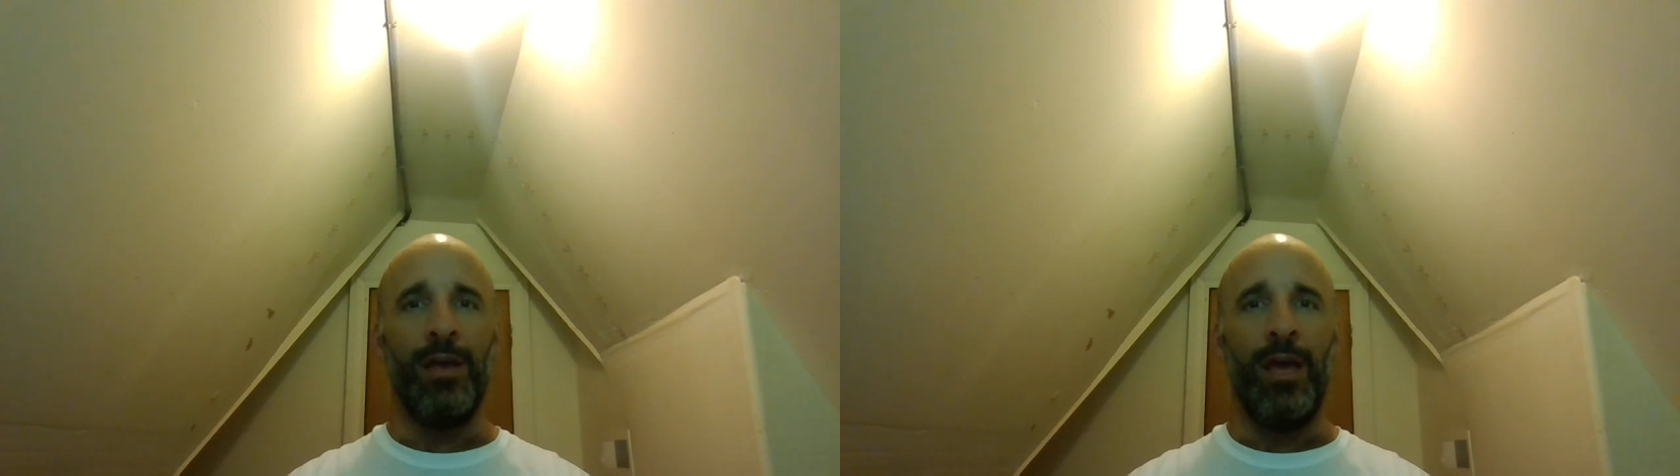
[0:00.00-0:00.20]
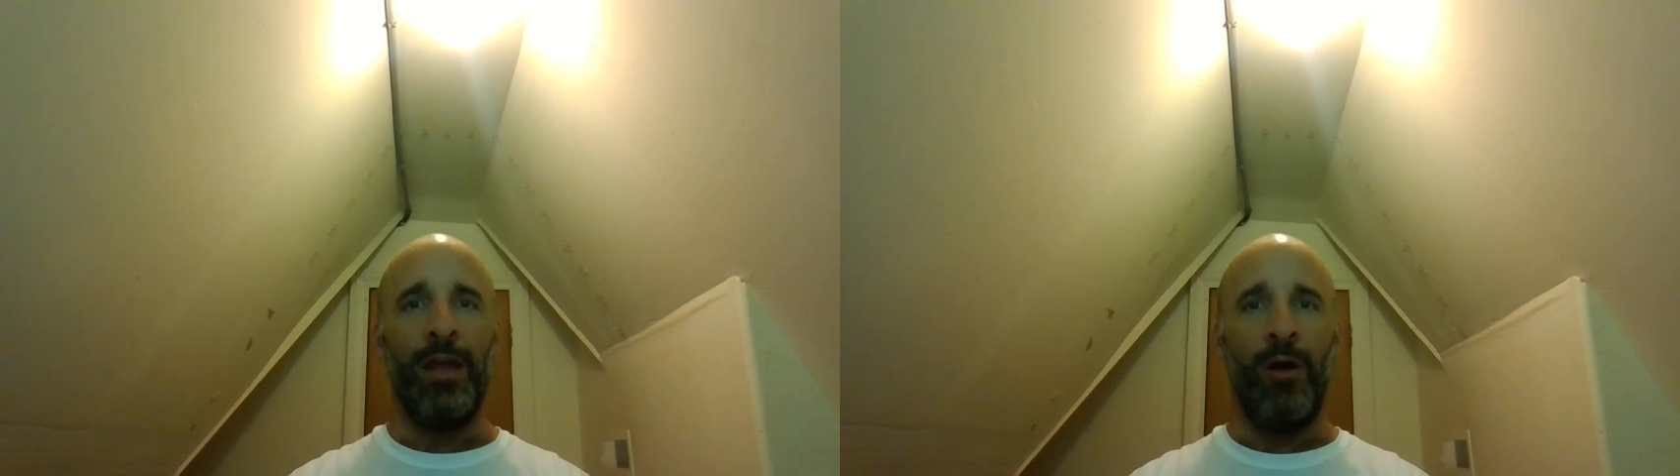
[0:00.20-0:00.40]

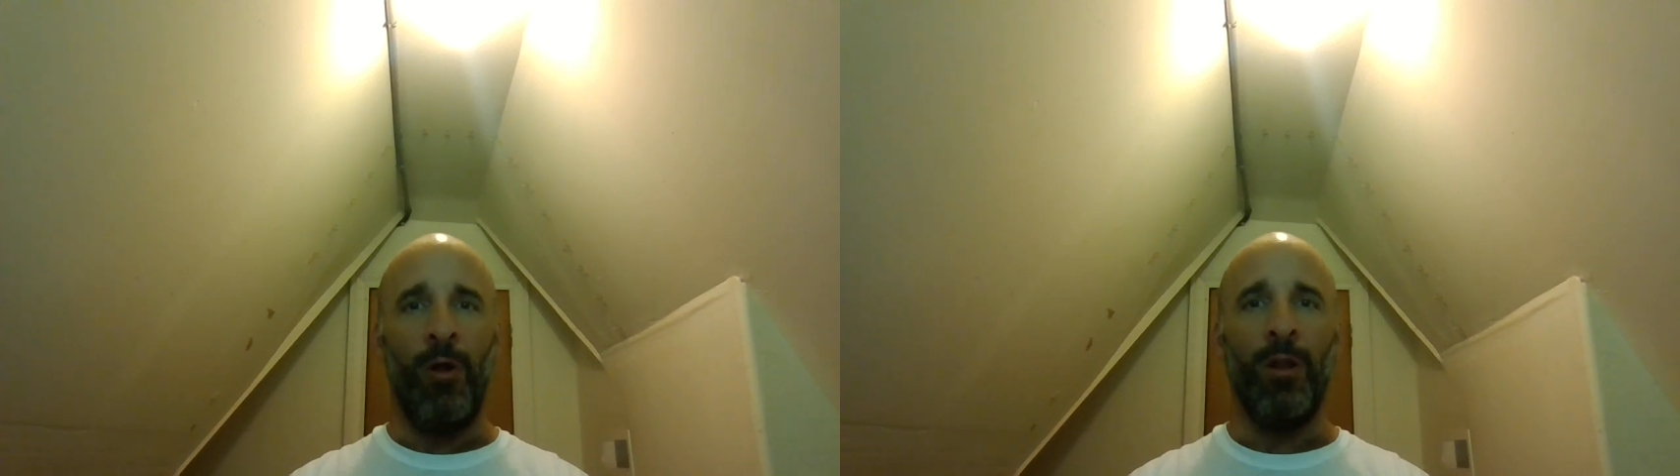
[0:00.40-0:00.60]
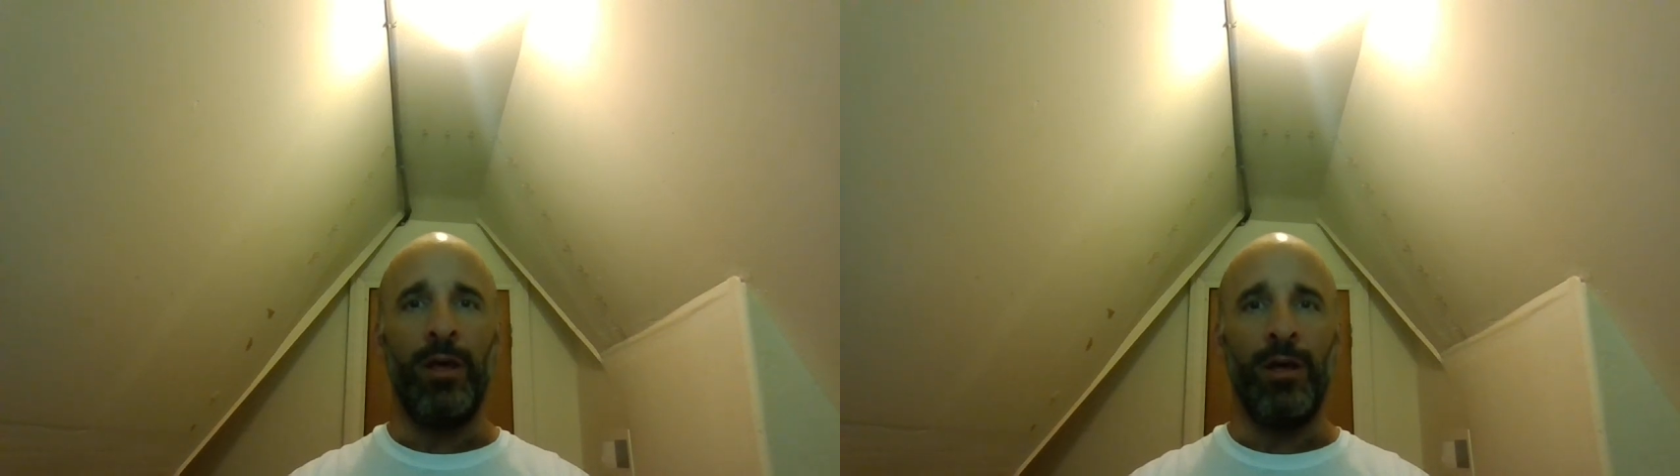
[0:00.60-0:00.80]
and
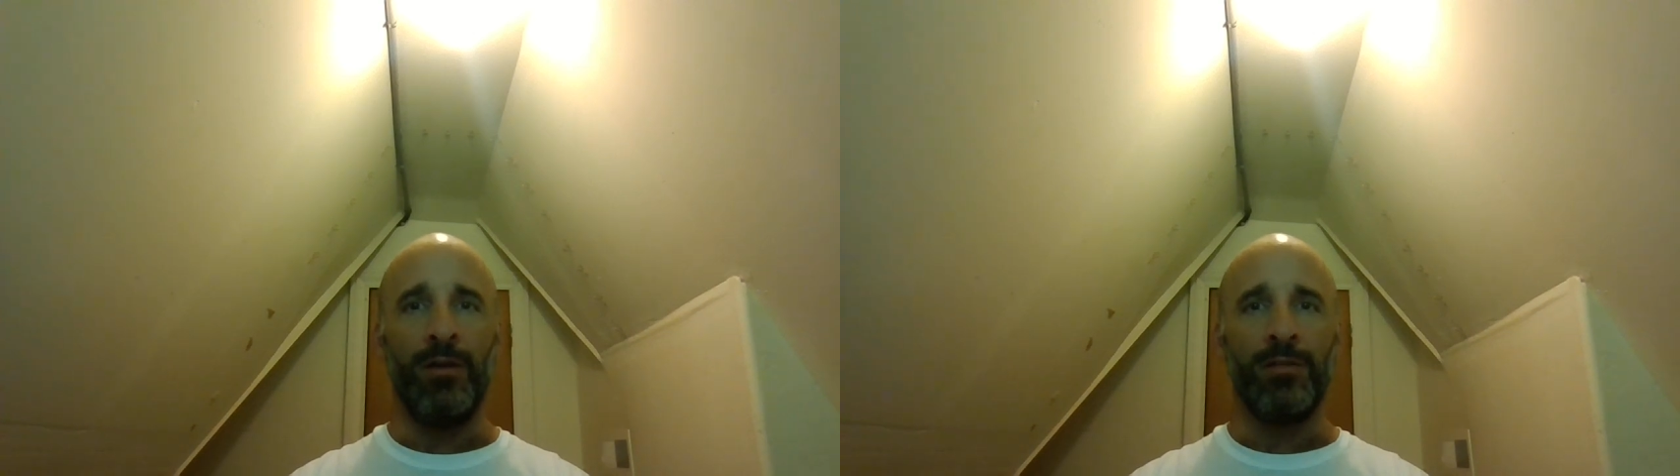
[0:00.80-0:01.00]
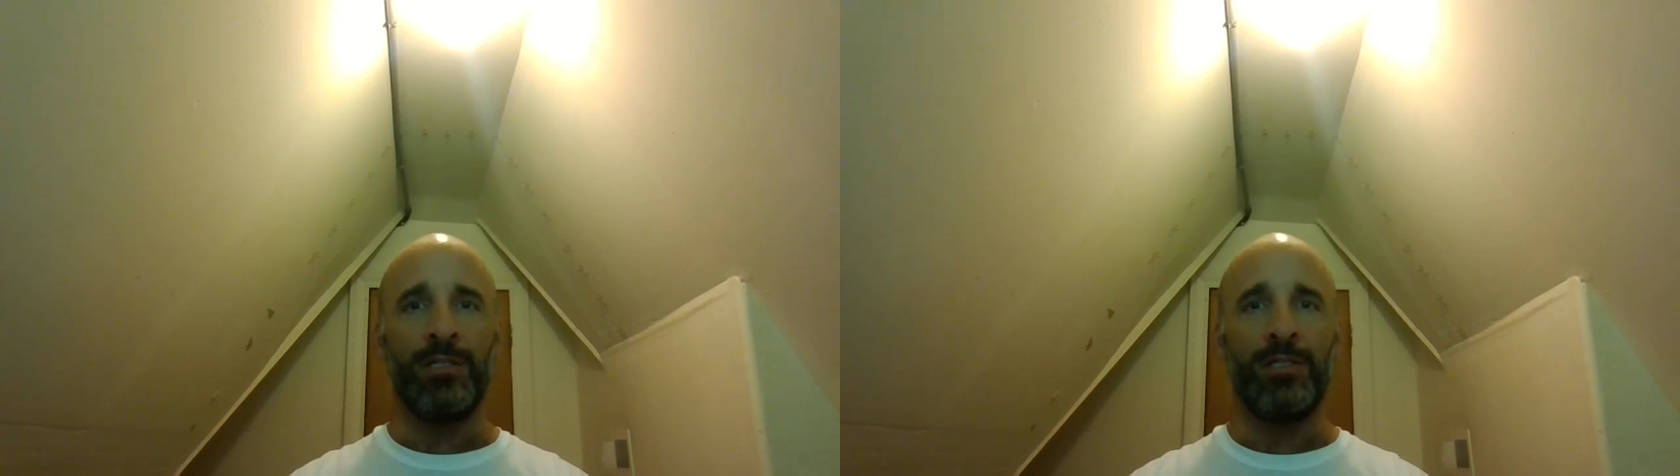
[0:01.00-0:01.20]
all
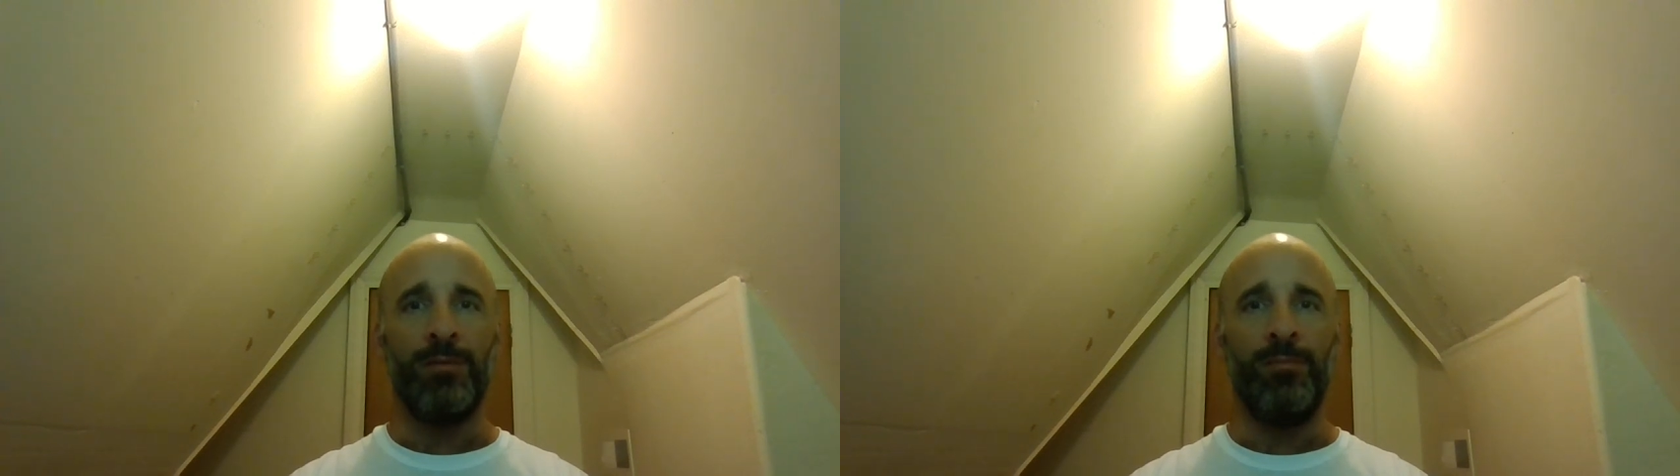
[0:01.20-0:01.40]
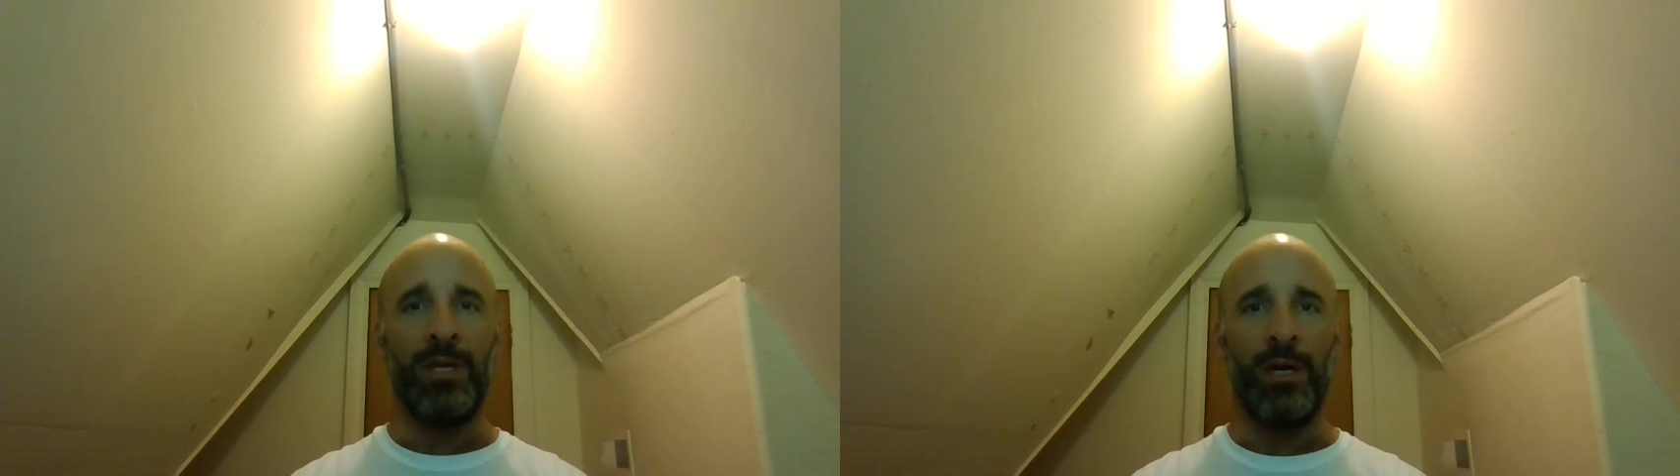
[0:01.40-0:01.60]

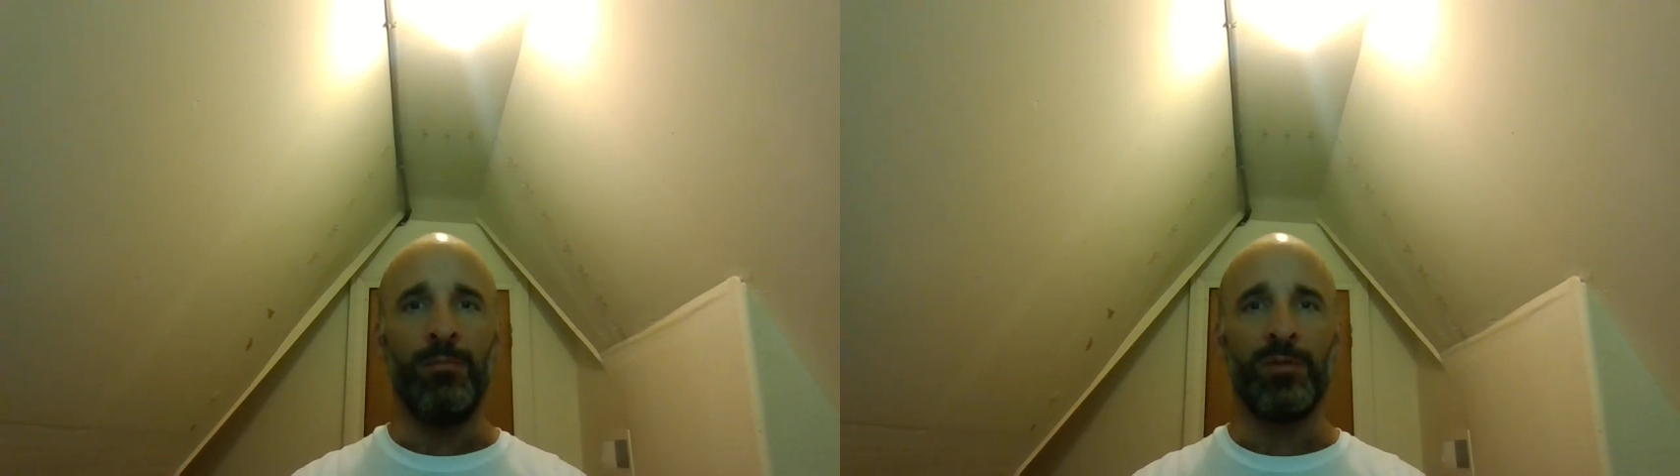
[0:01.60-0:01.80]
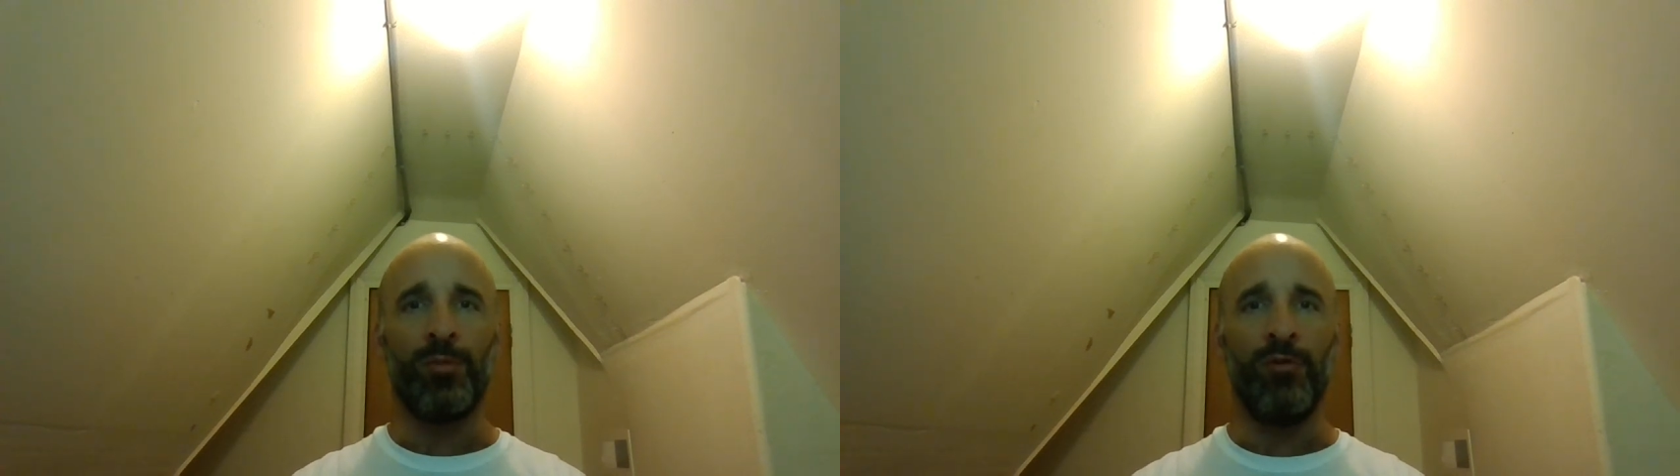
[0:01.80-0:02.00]
else
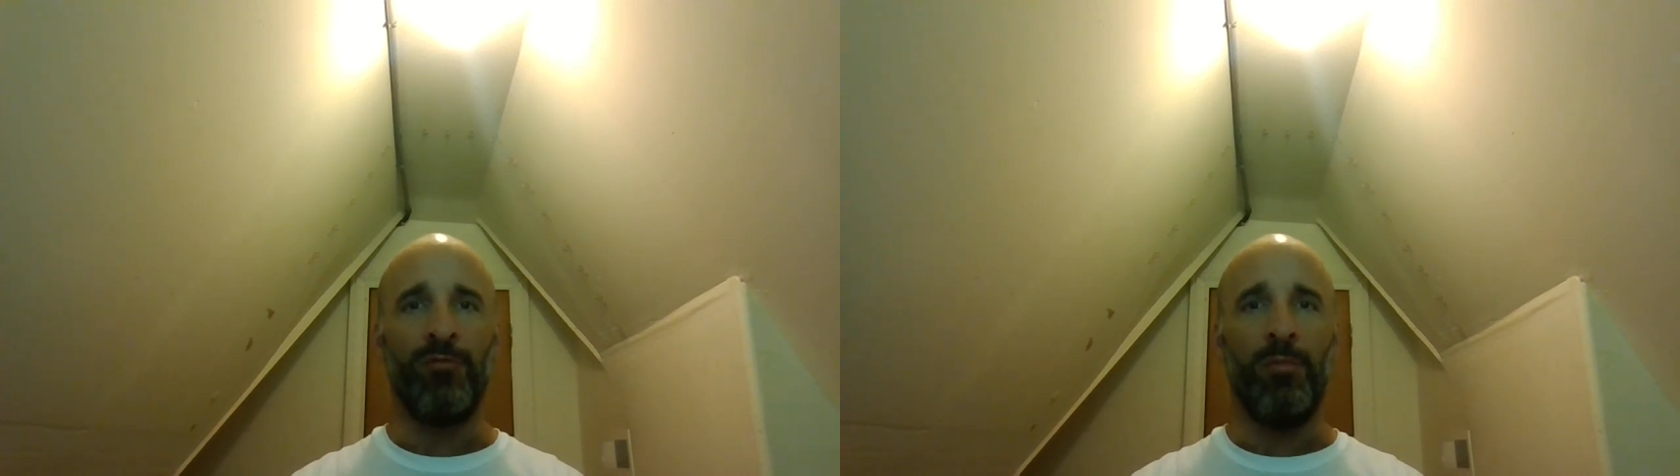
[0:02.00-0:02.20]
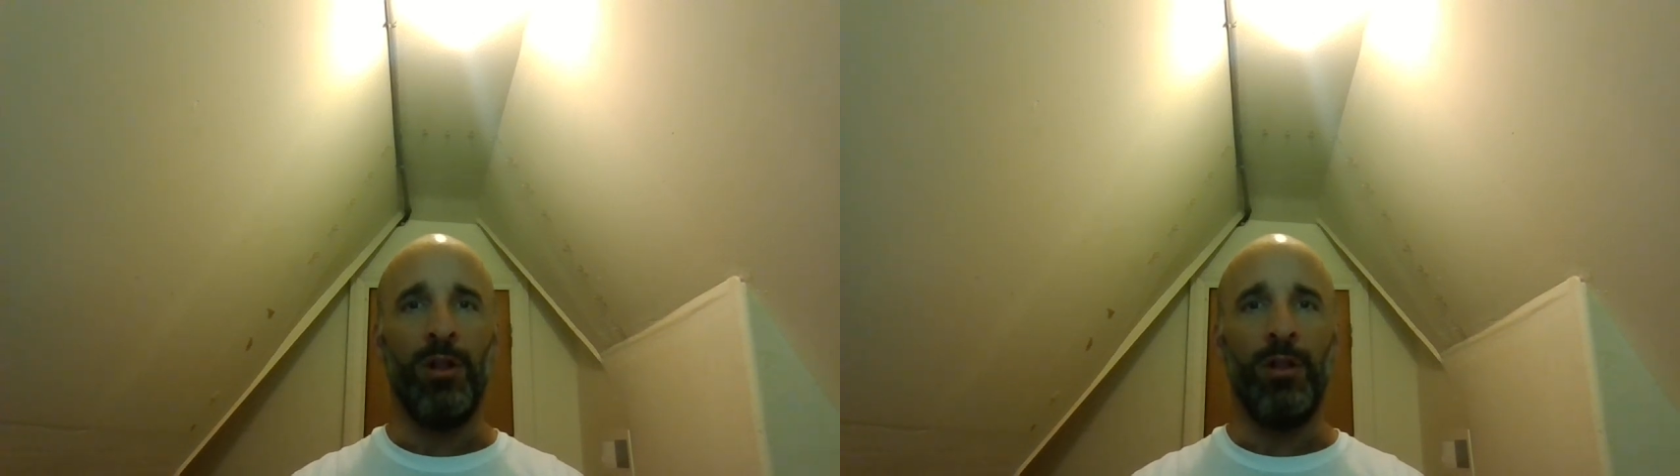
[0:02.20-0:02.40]
becomes
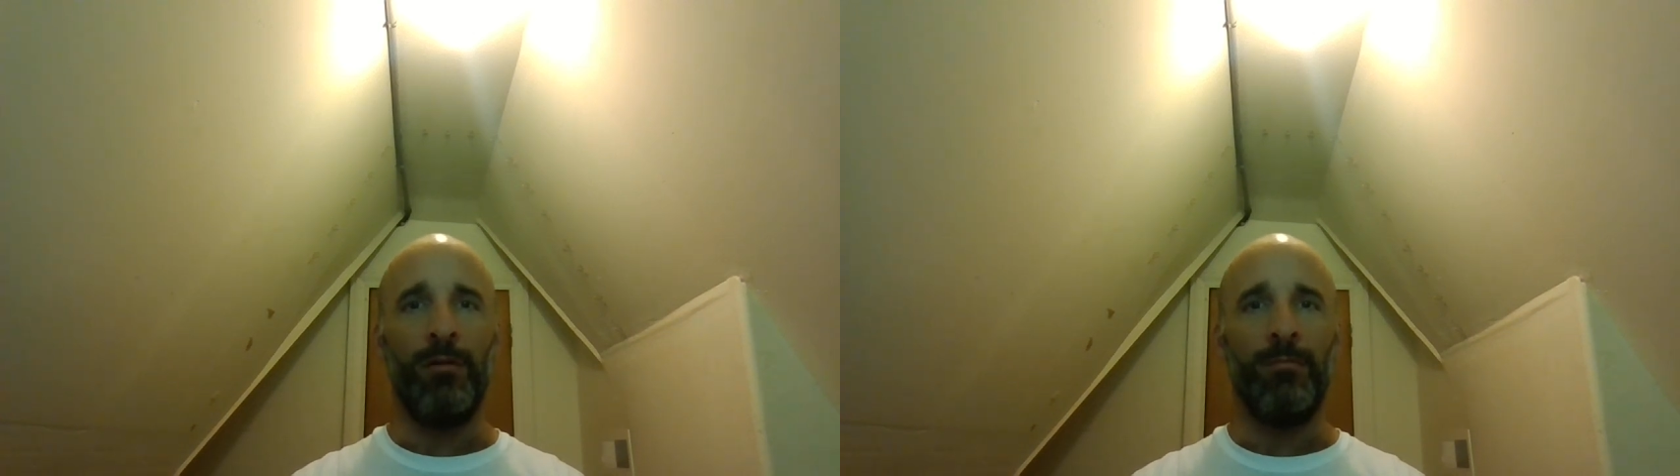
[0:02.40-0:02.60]
provable.